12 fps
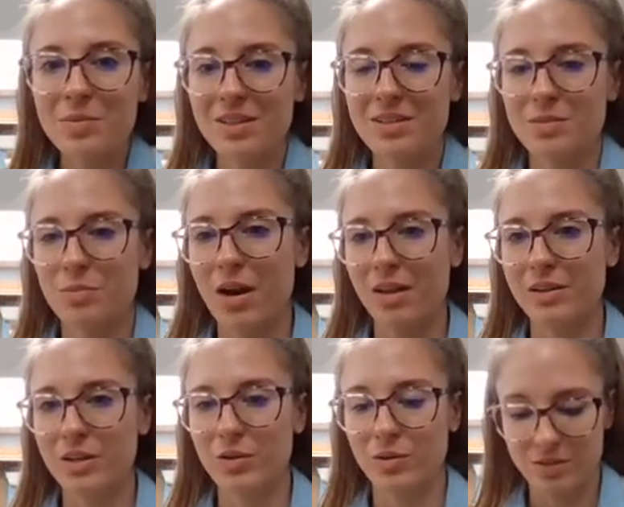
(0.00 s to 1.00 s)
these
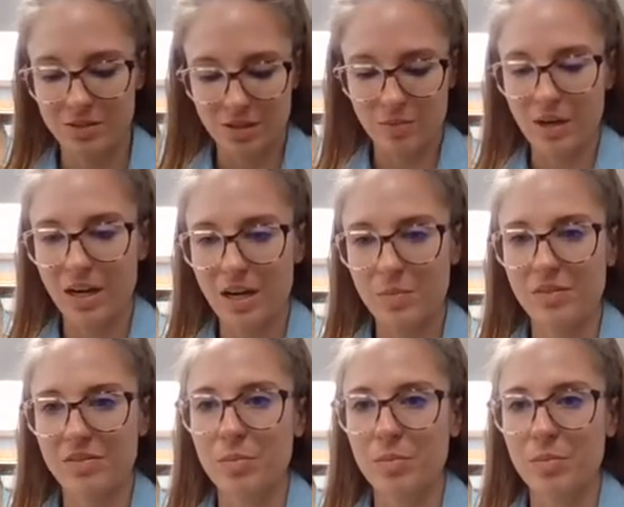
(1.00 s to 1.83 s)
molecules that are made up of a